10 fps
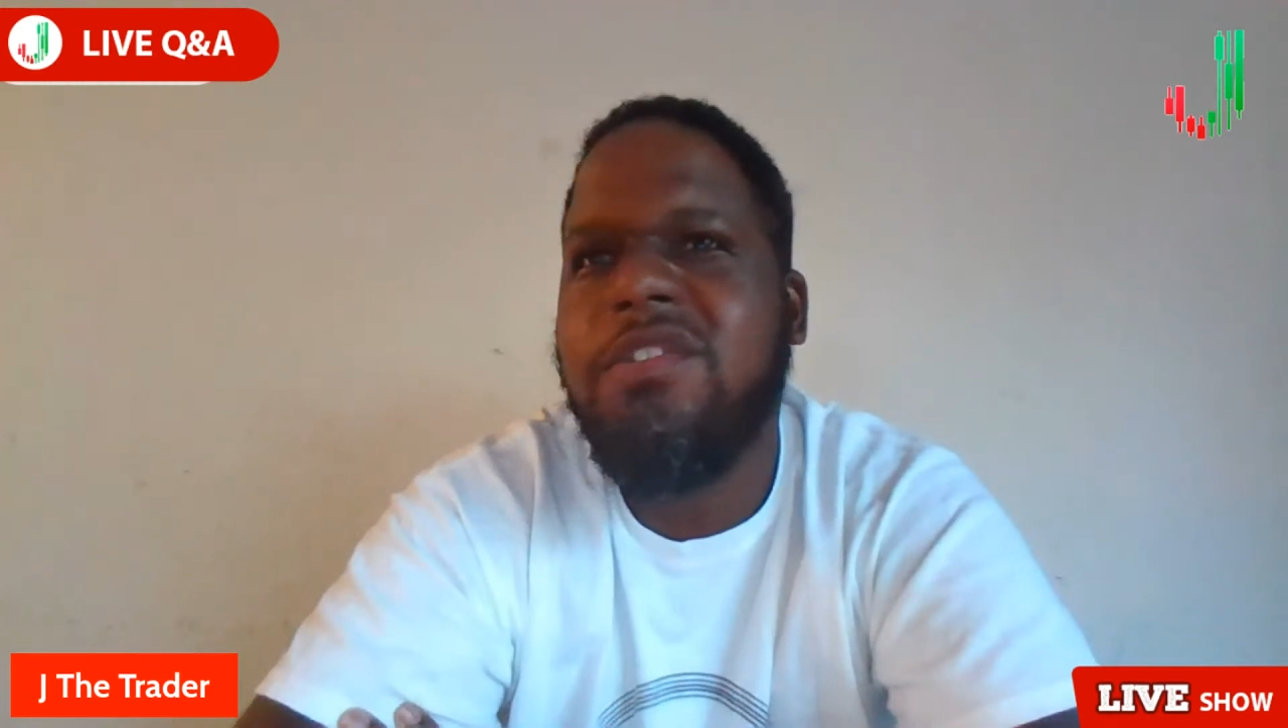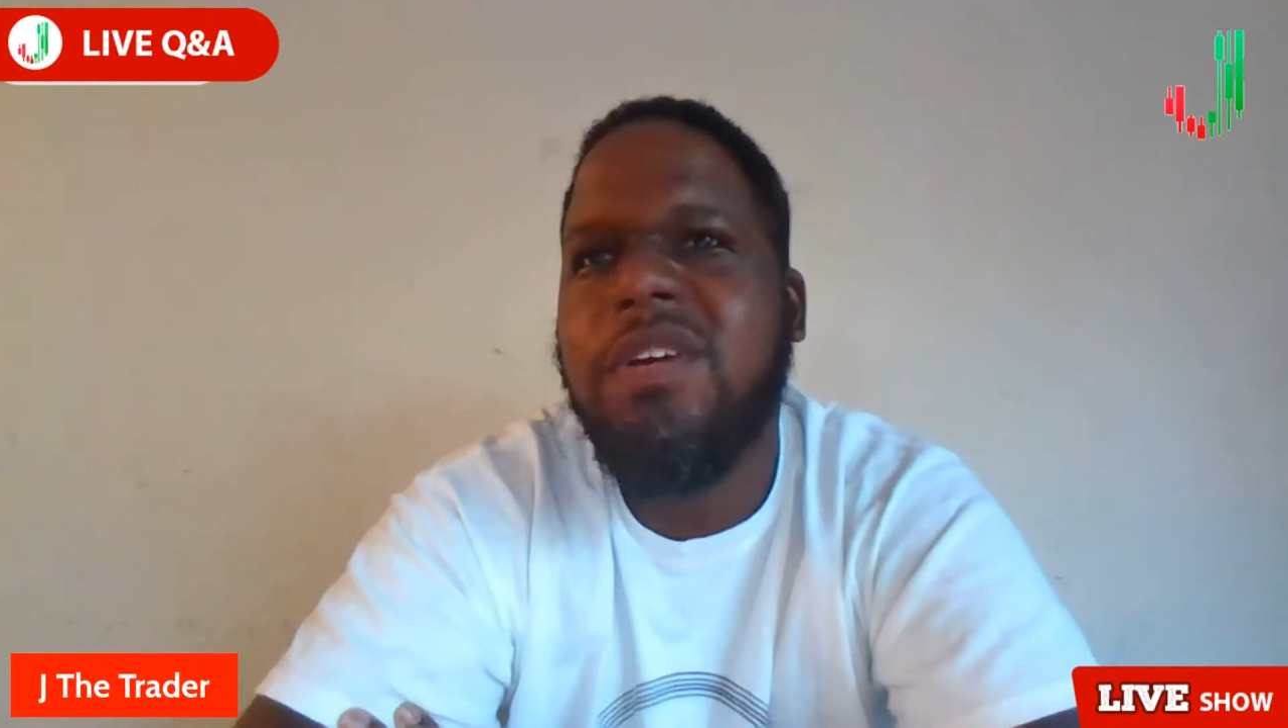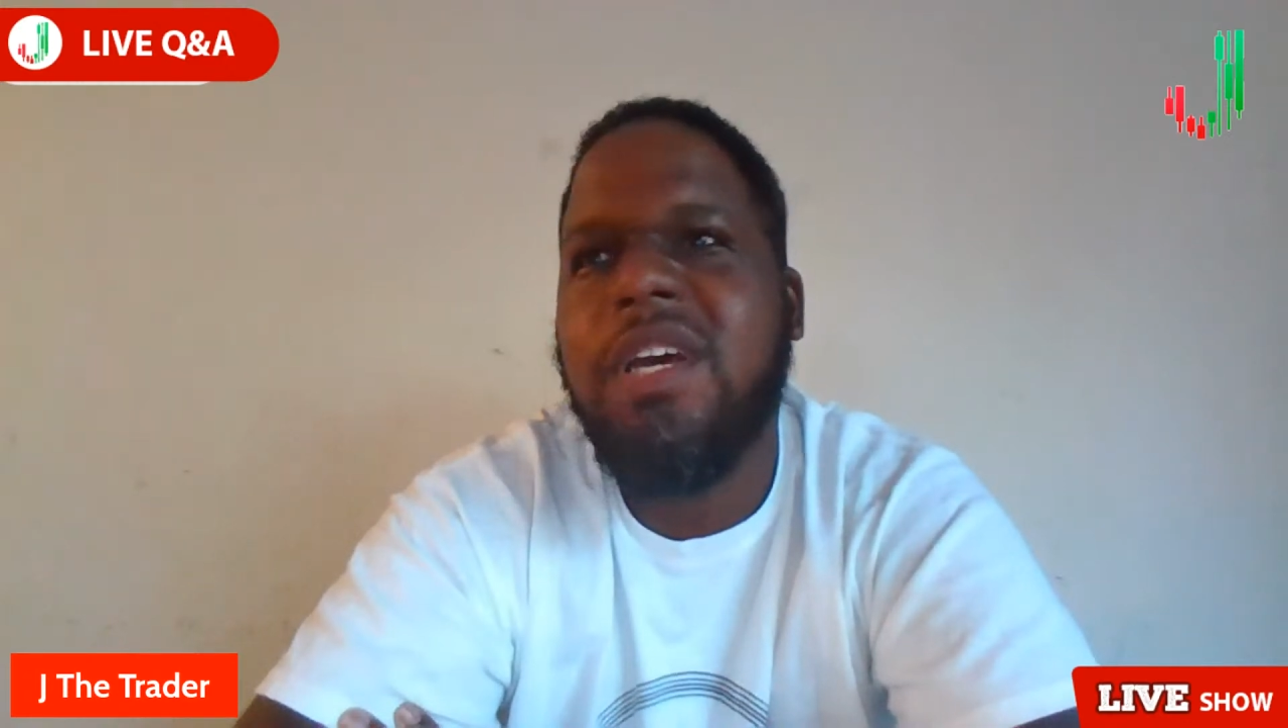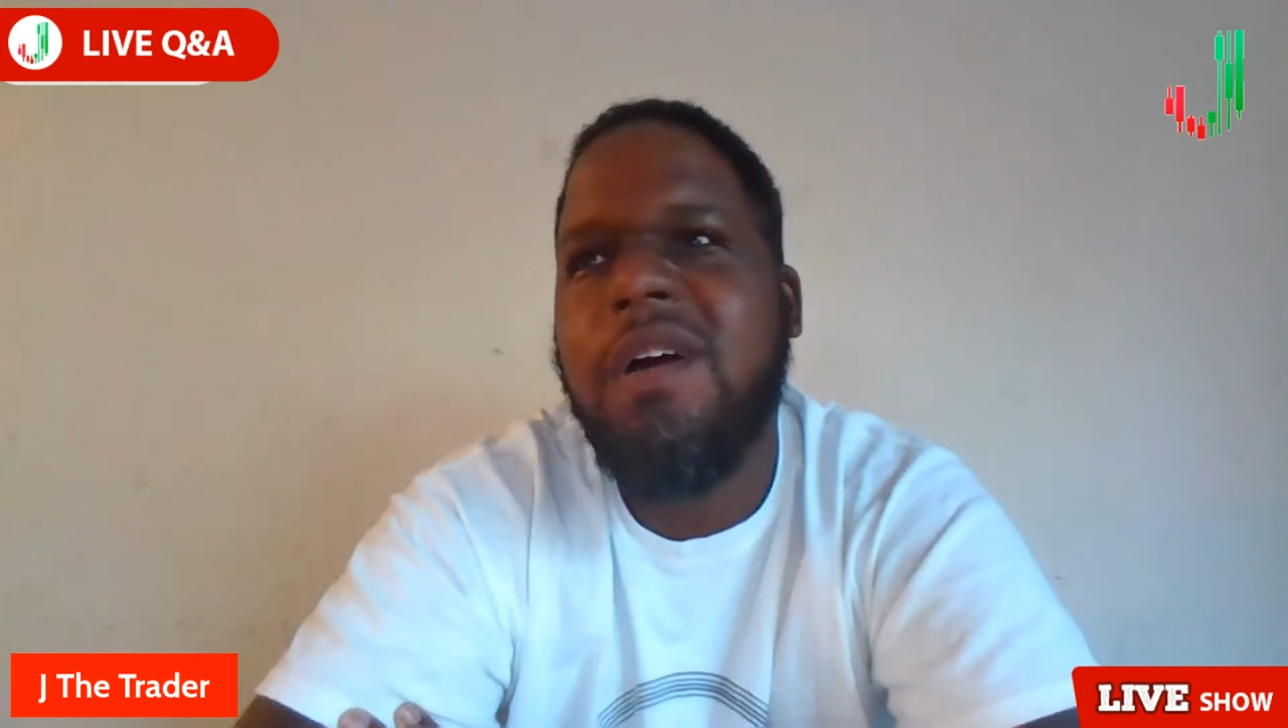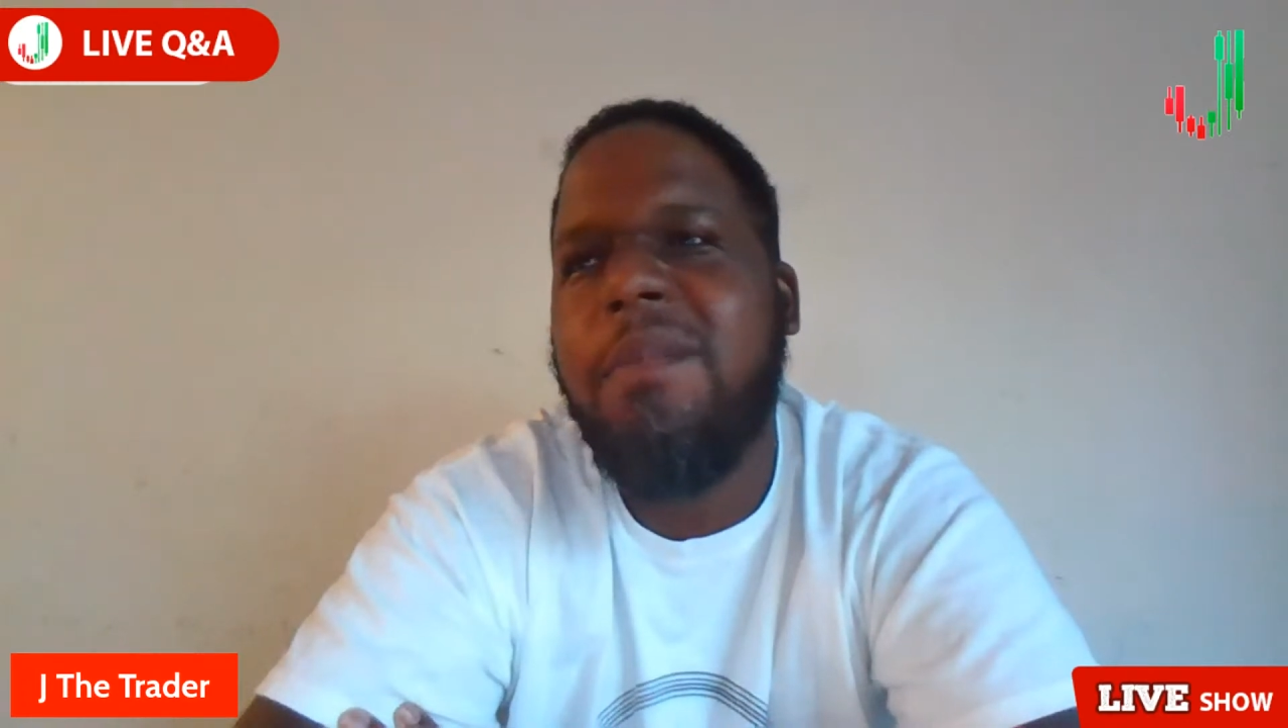
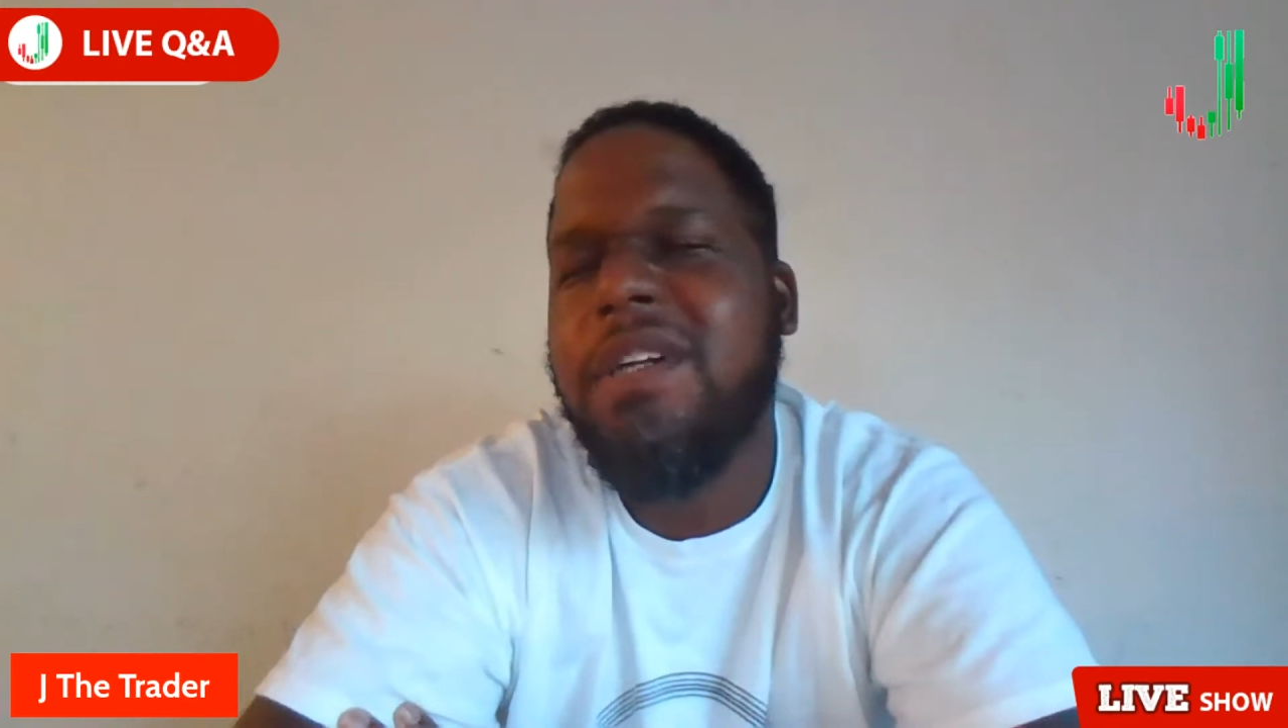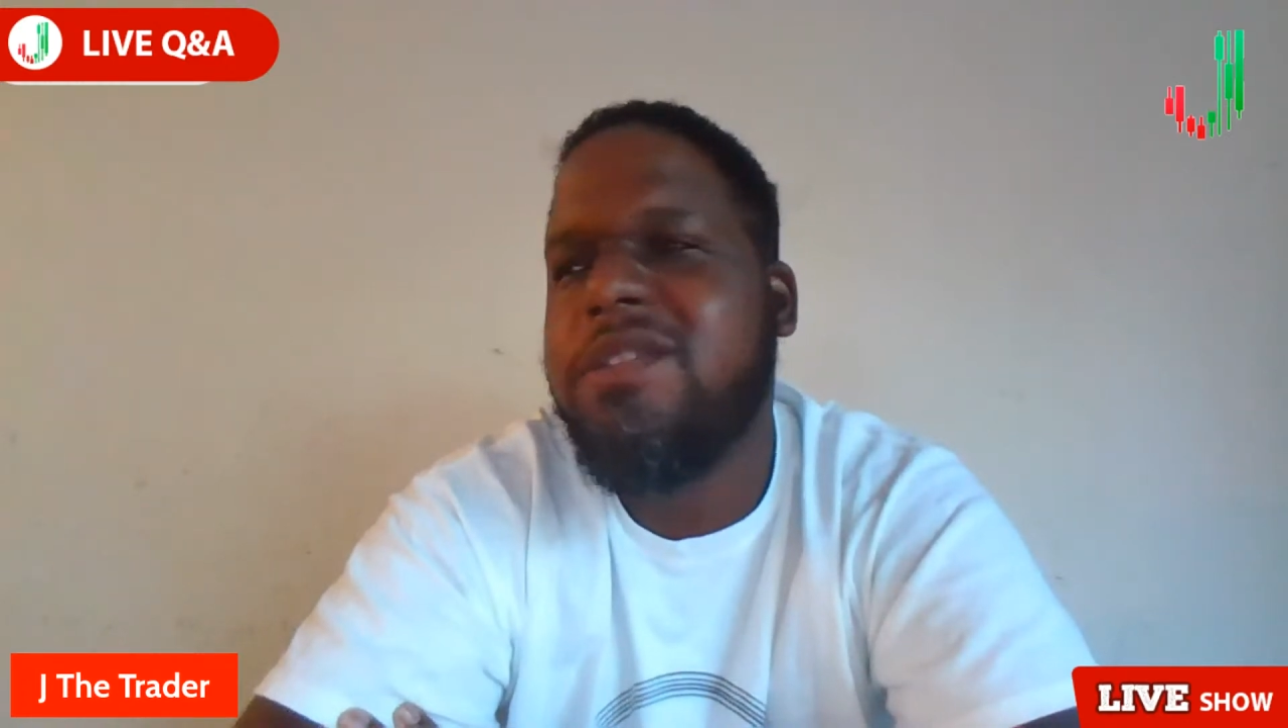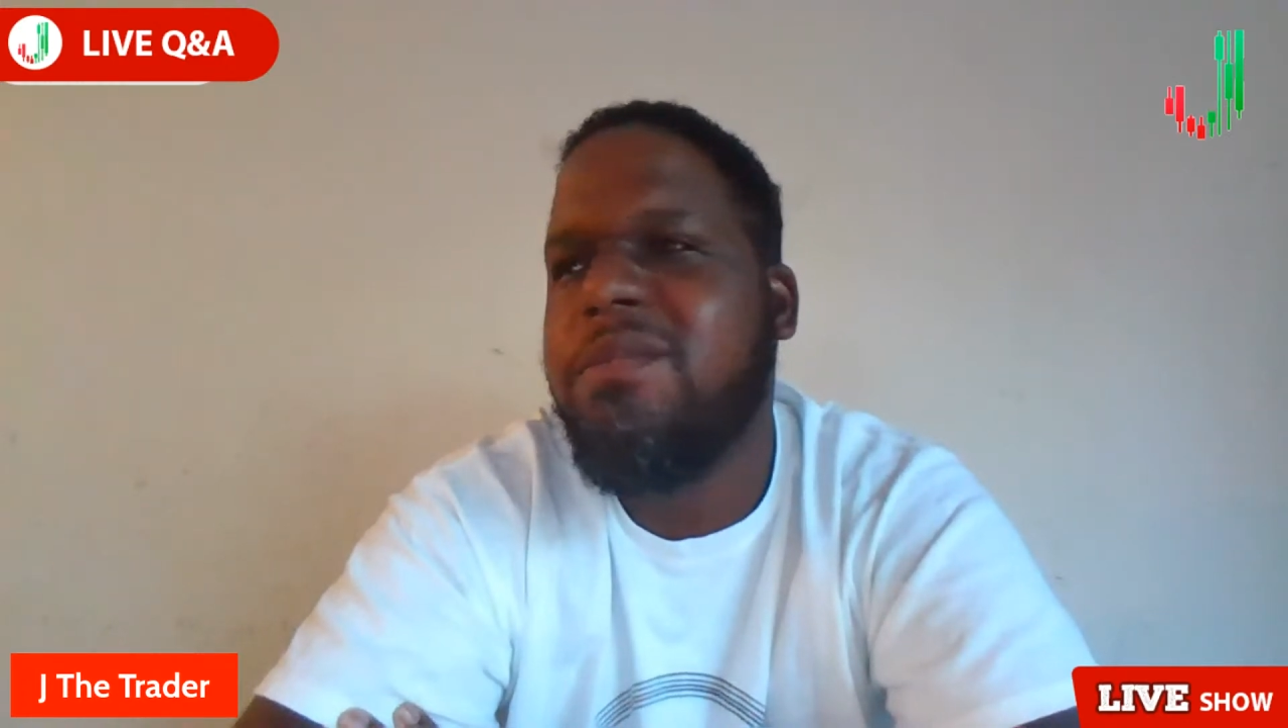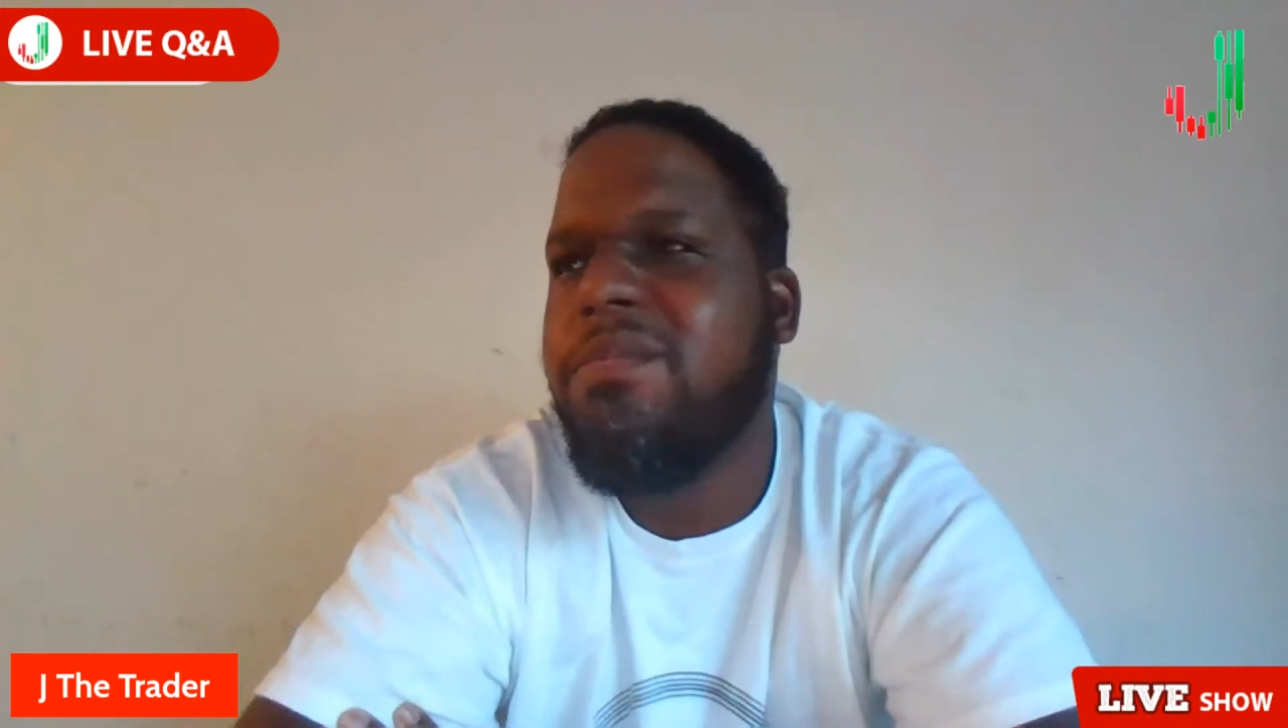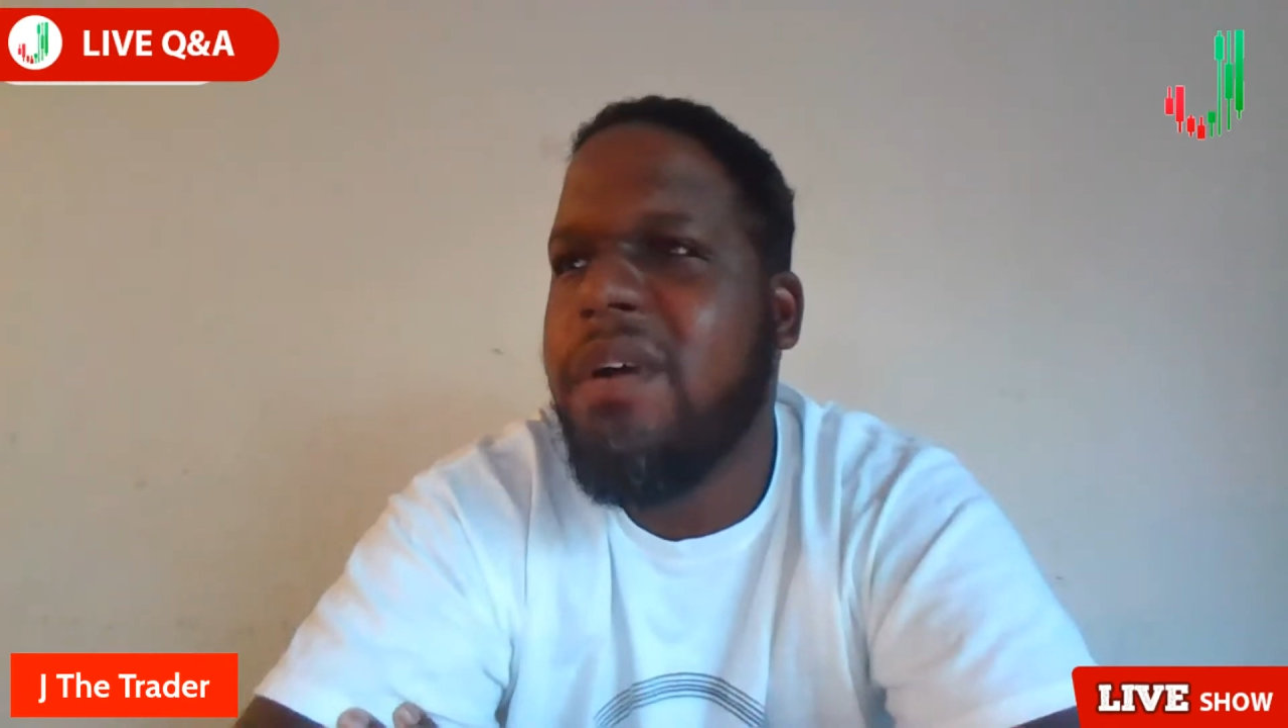you can help out